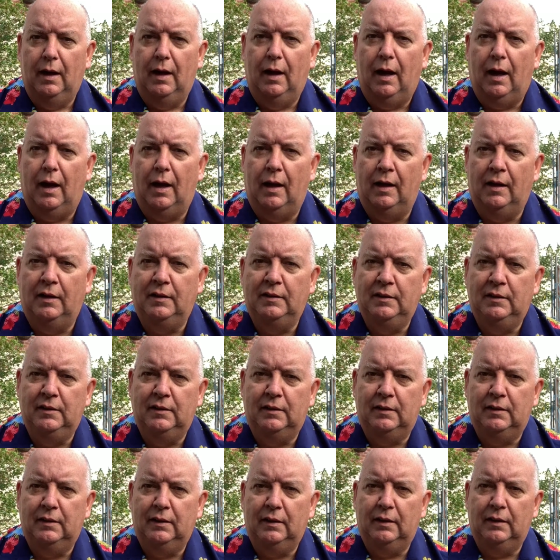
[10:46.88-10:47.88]
and
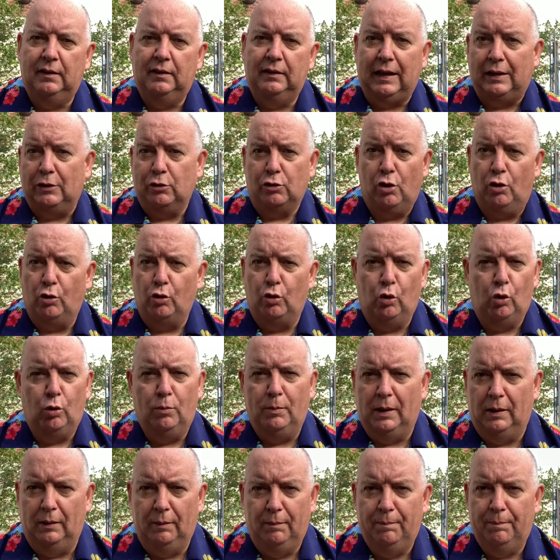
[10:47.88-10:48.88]
that's not
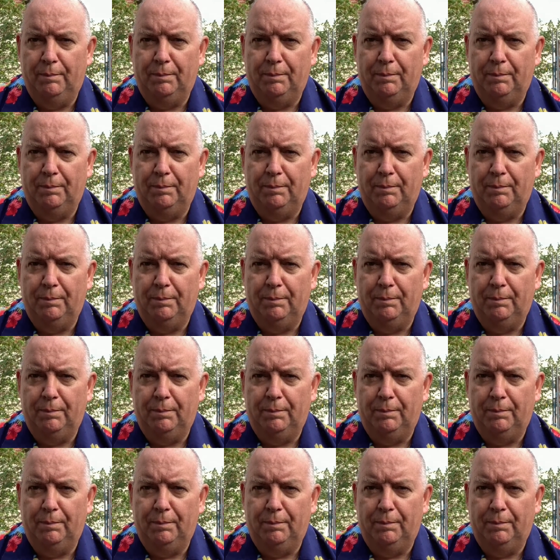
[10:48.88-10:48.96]
normal.